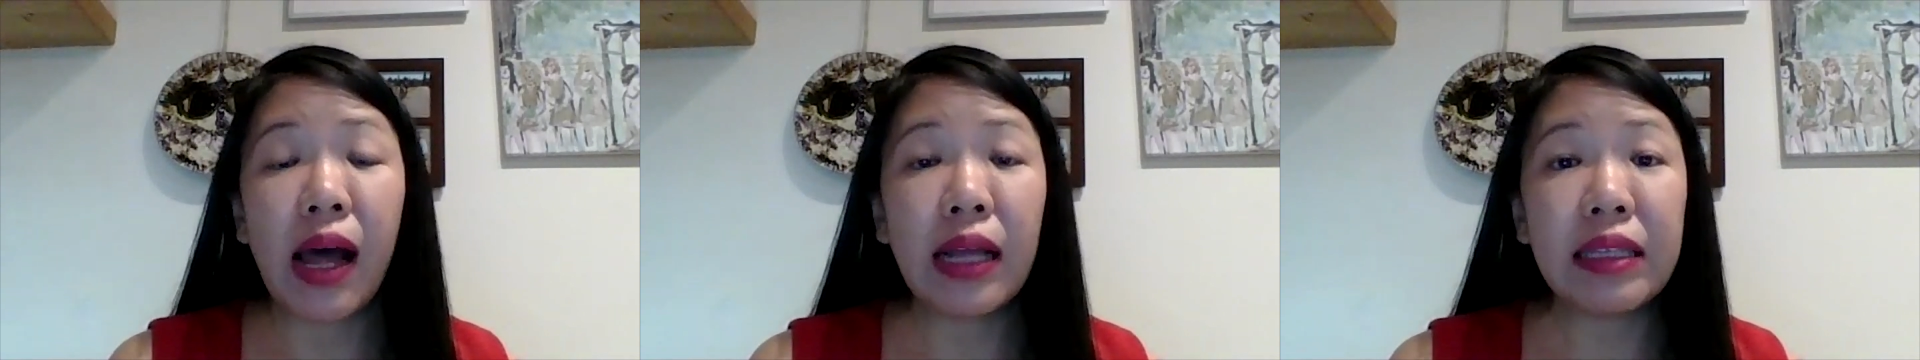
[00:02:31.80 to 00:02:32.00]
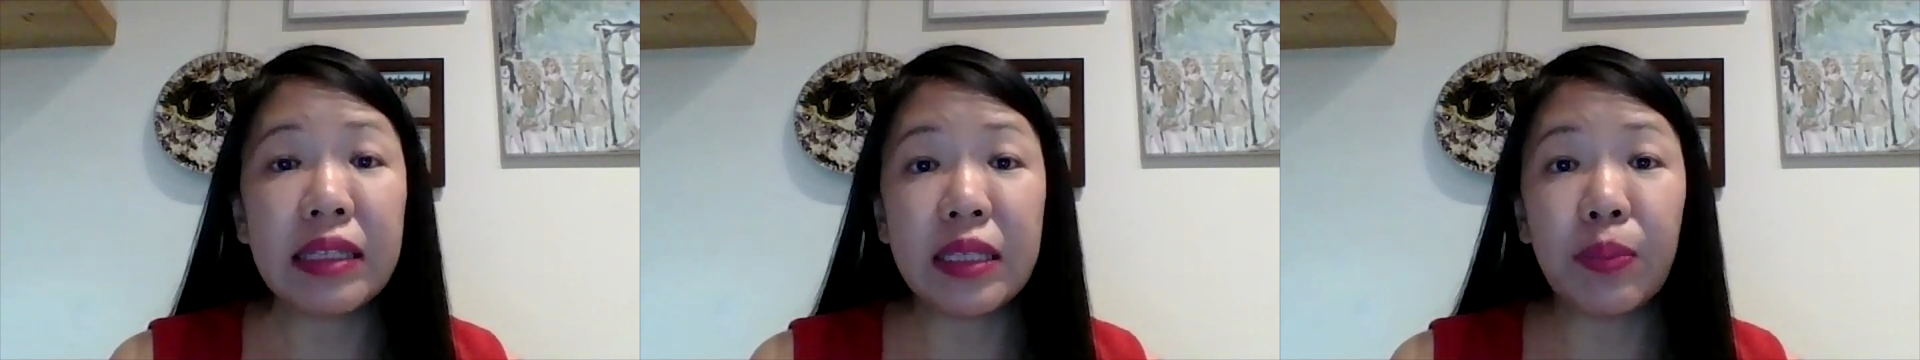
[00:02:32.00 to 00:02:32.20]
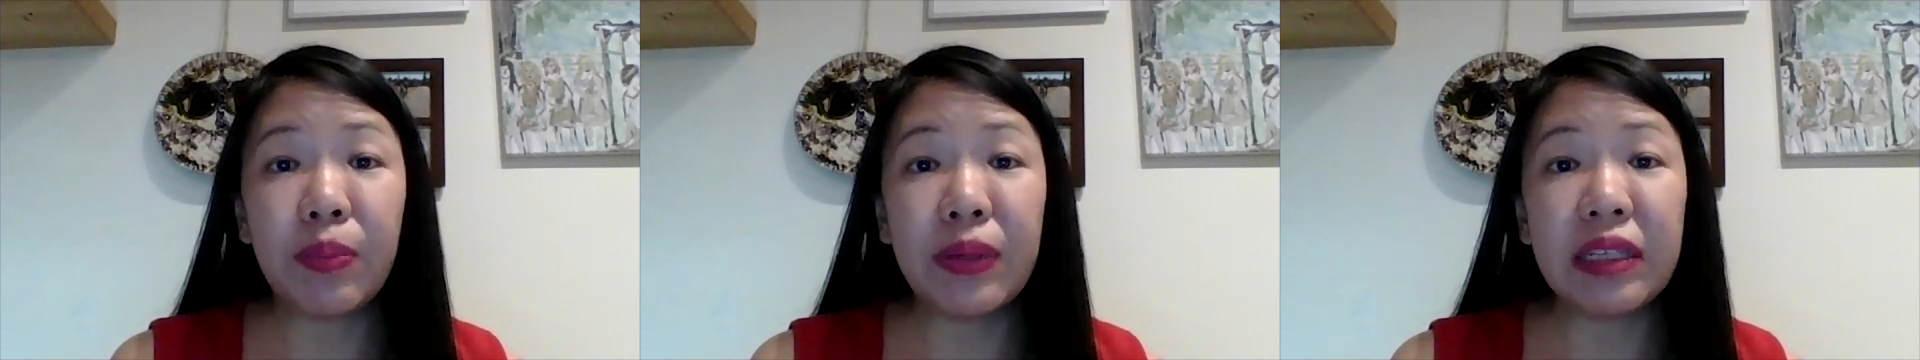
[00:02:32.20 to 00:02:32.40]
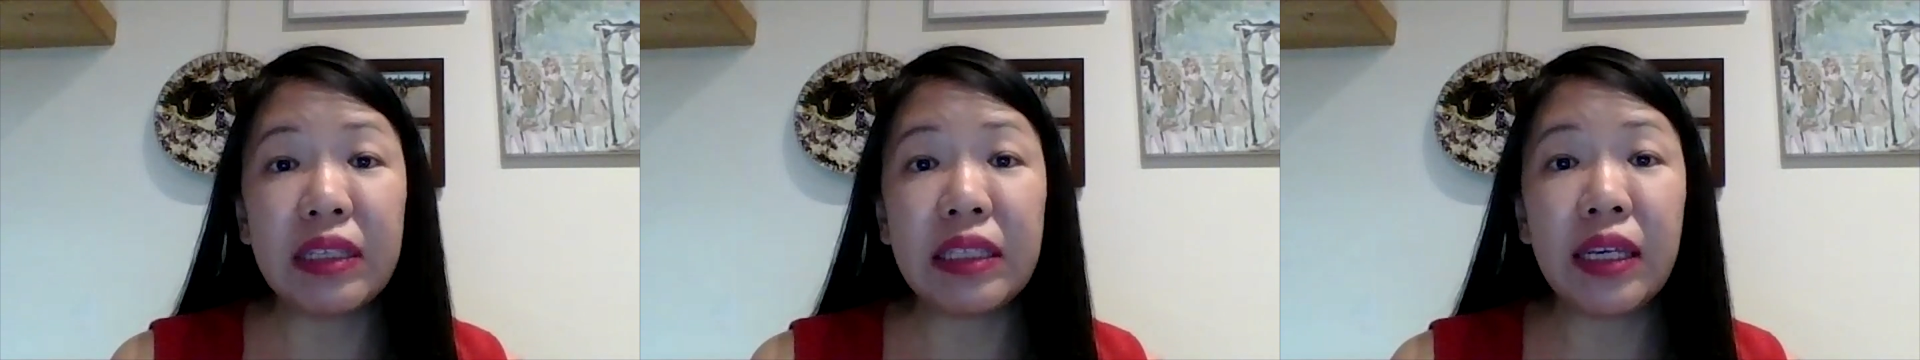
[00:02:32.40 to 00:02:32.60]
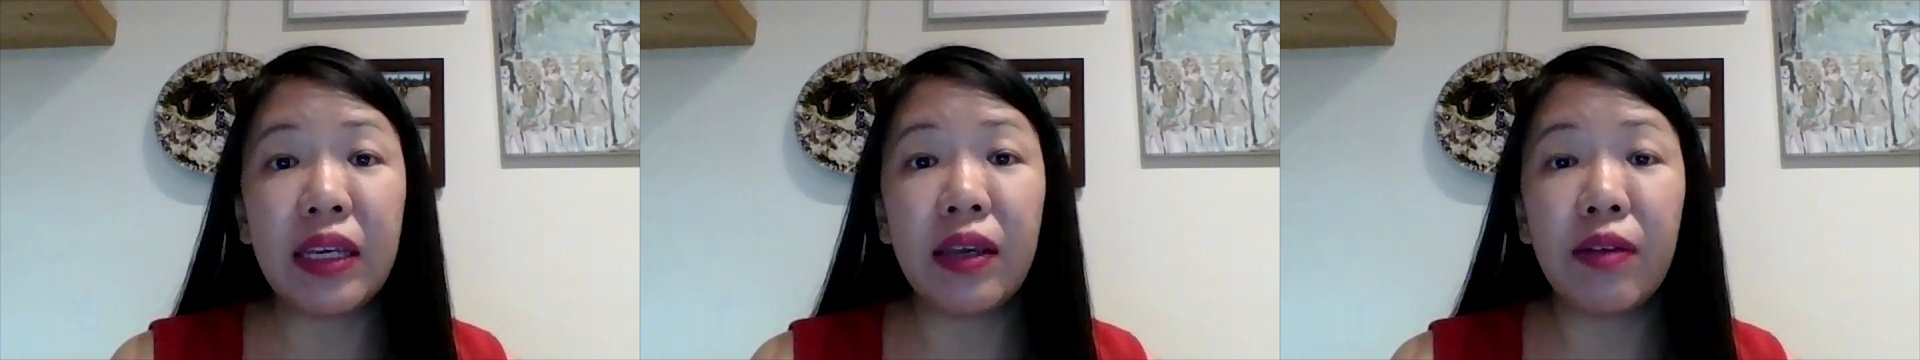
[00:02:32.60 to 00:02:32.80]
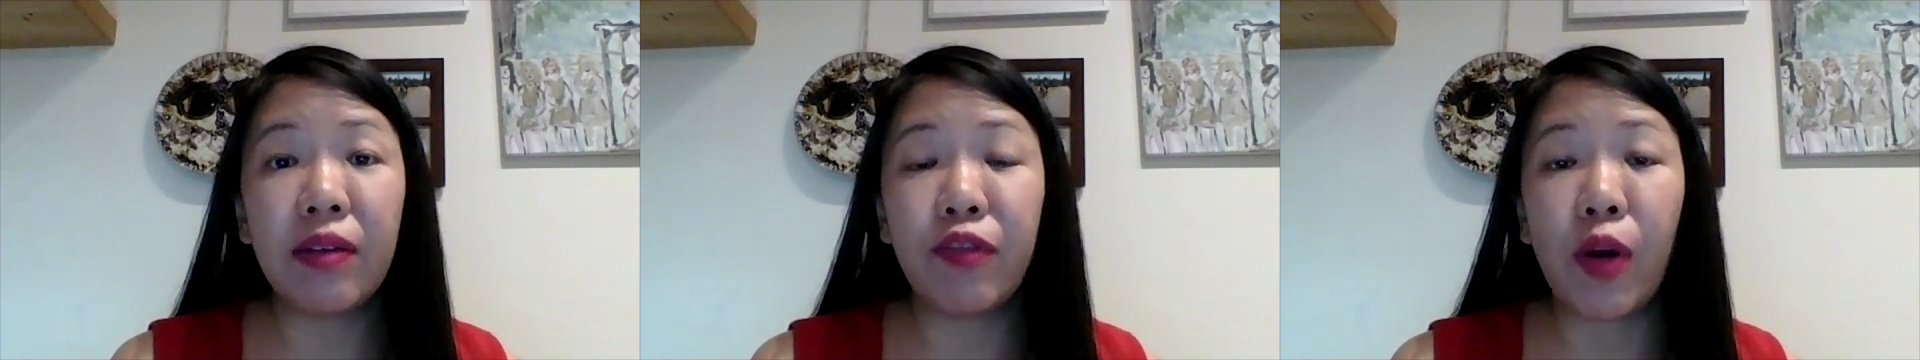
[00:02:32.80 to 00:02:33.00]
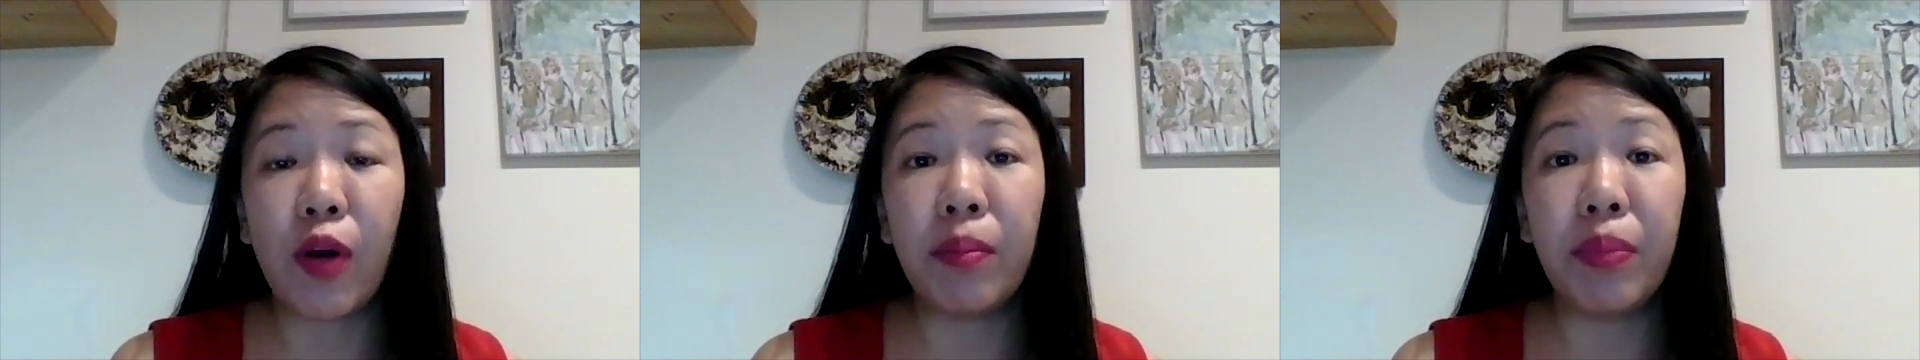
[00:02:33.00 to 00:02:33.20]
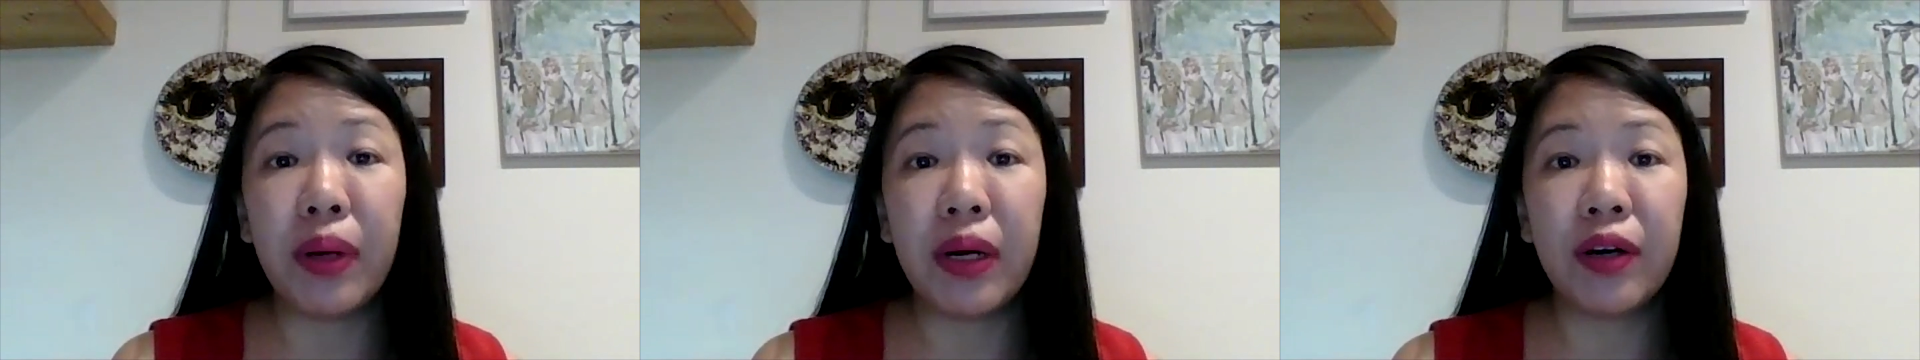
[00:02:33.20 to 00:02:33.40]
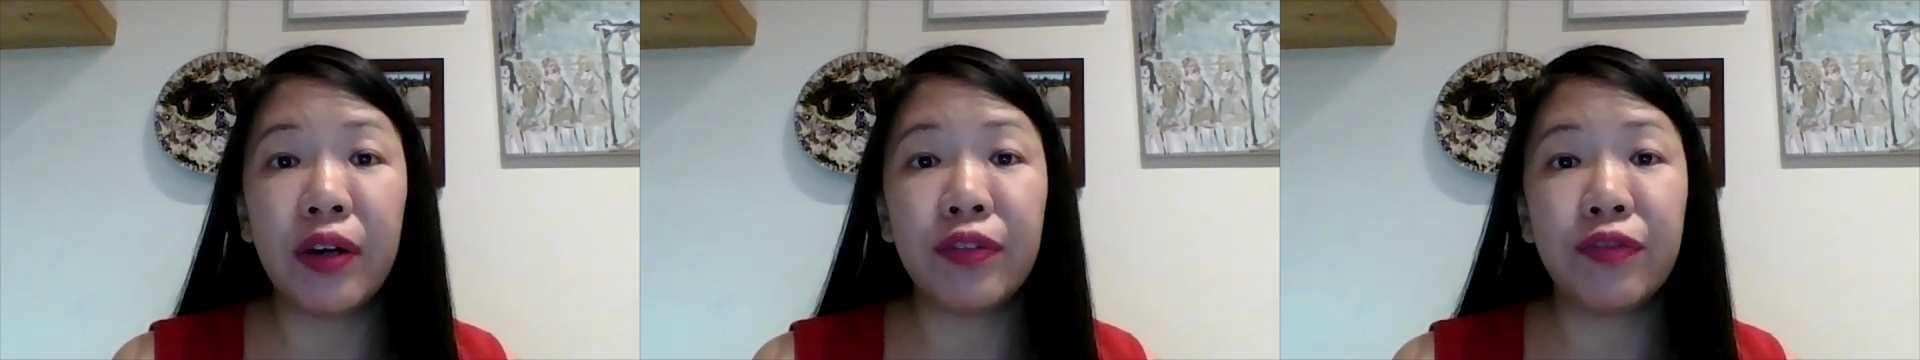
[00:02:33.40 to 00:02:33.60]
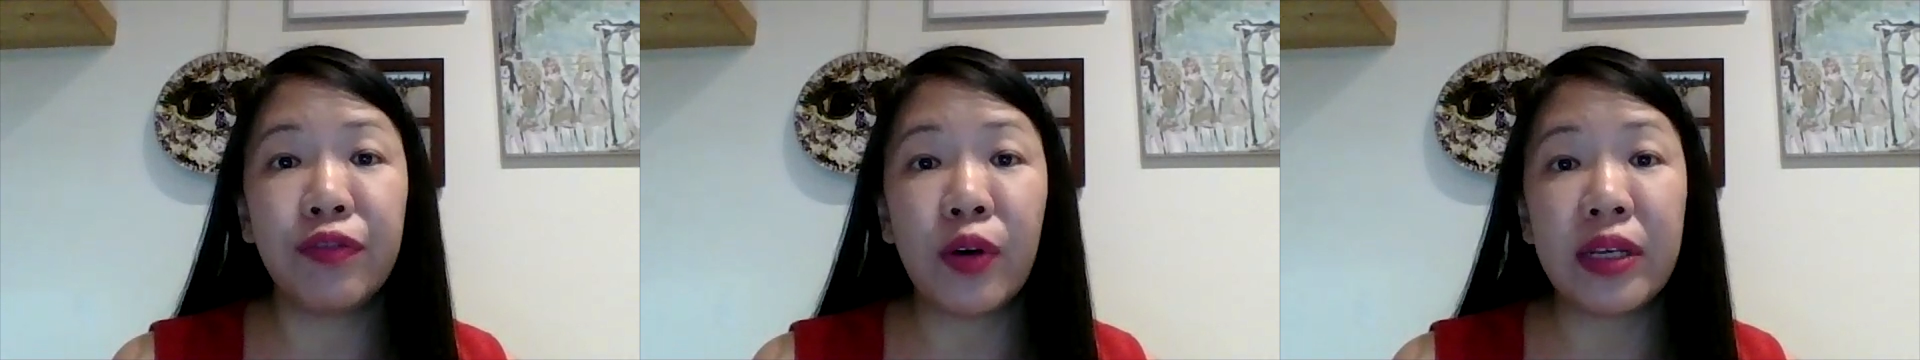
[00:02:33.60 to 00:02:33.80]
disability from
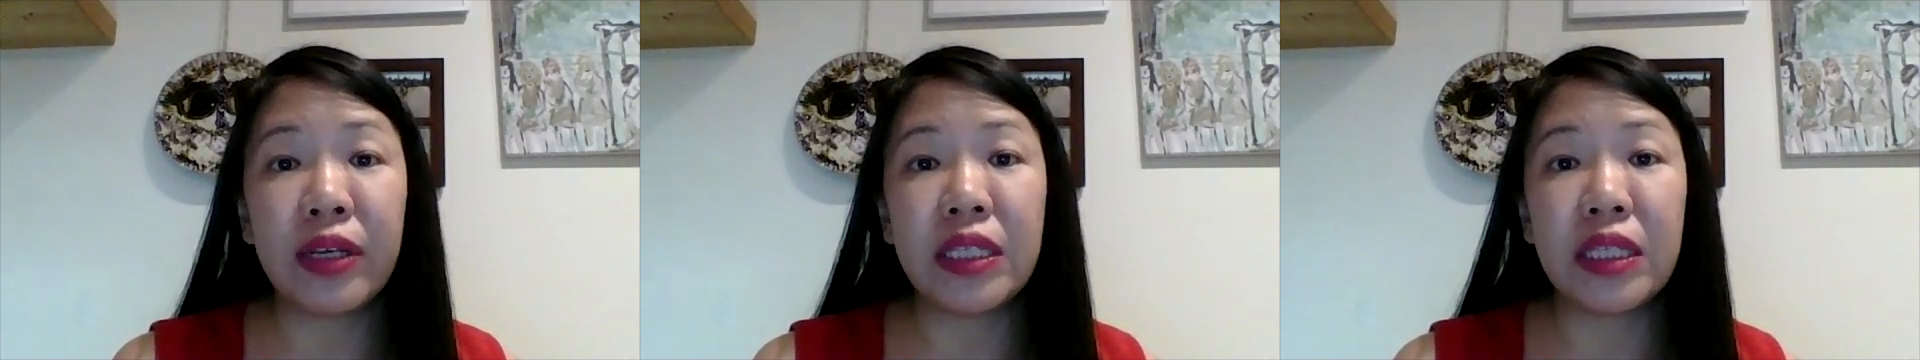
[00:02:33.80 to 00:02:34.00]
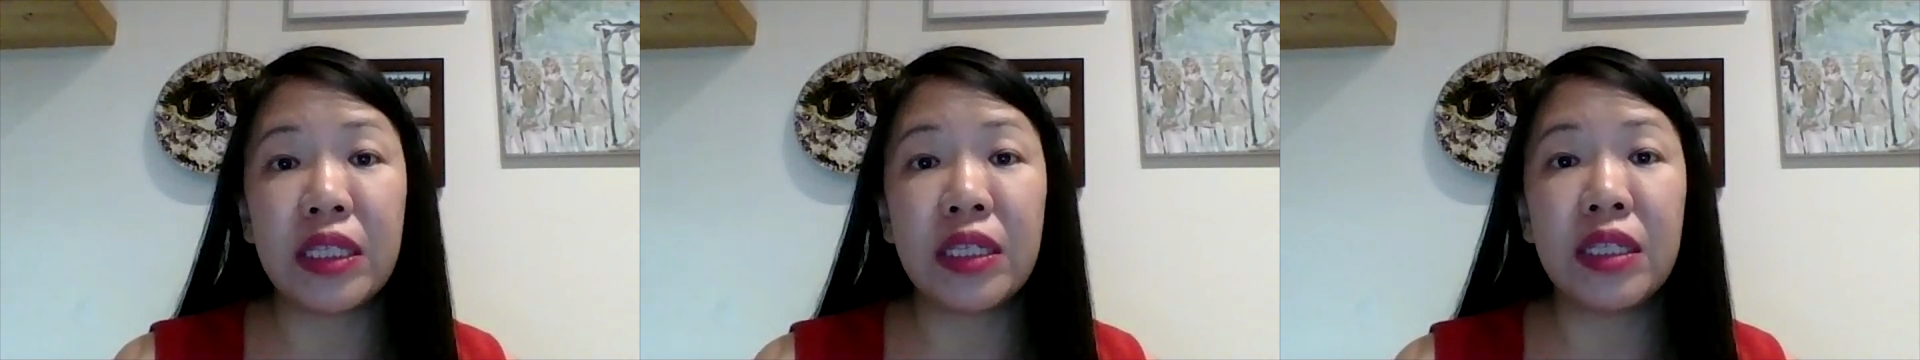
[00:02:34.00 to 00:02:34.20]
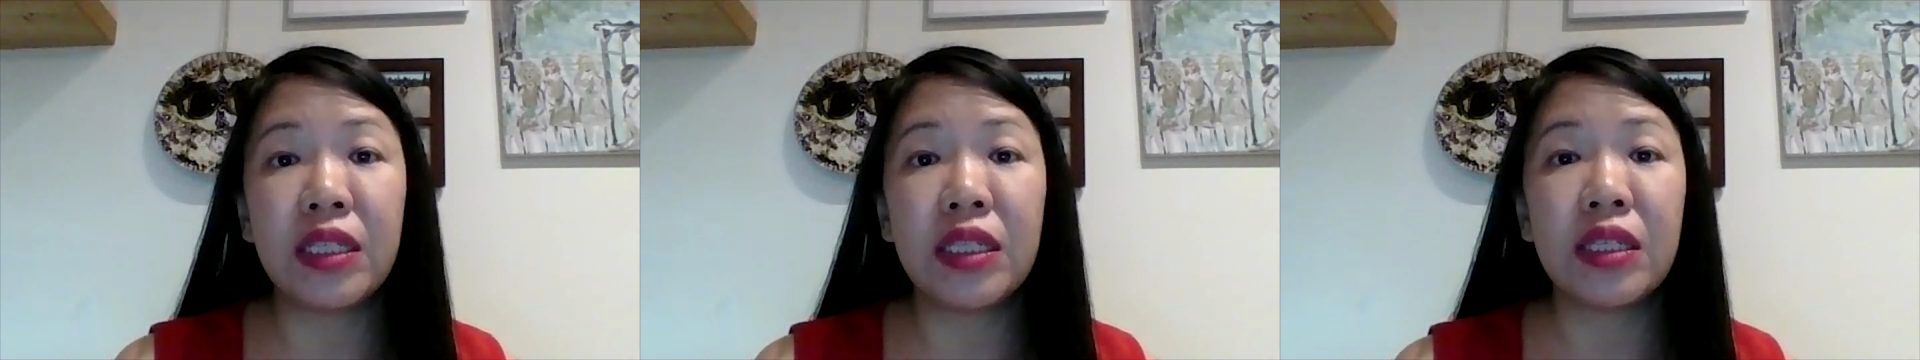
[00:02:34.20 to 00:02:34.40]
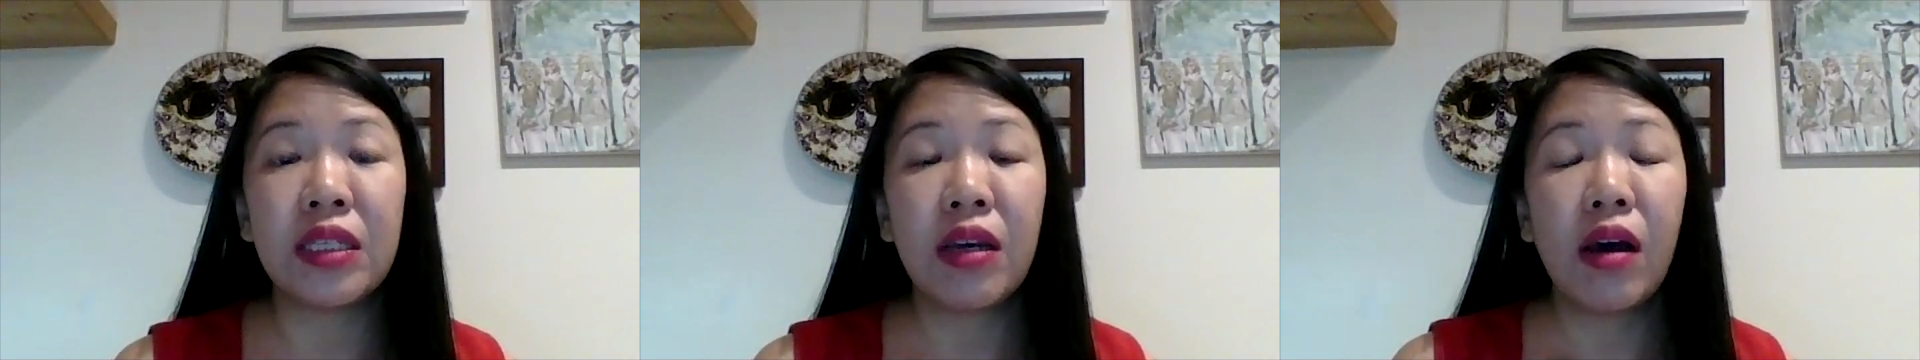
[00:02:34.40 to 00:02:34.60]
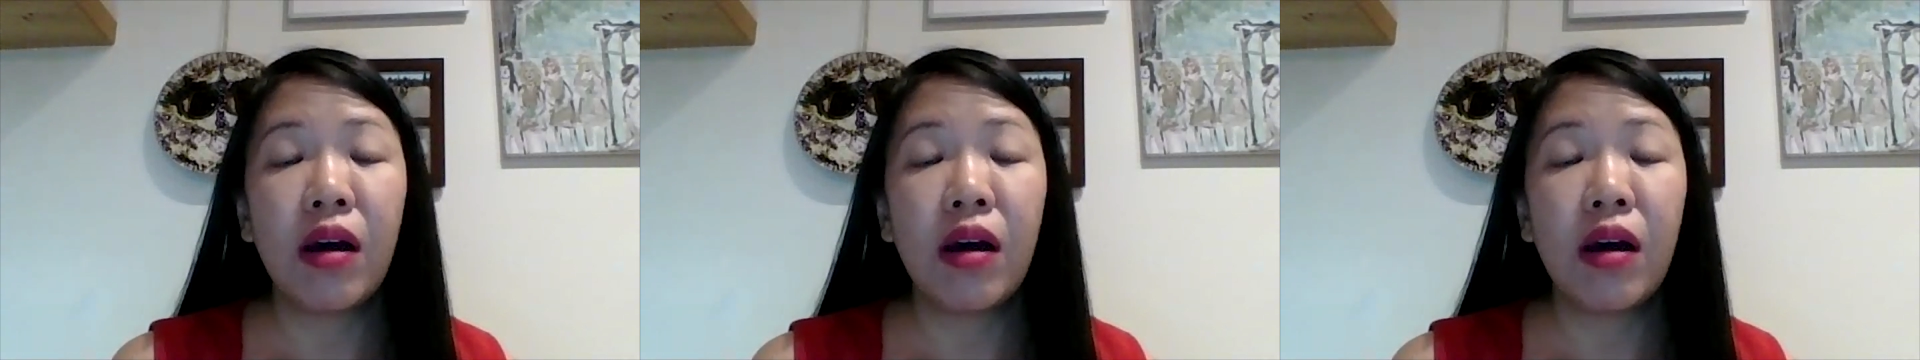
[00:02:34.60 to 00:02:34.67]
birth, for instance,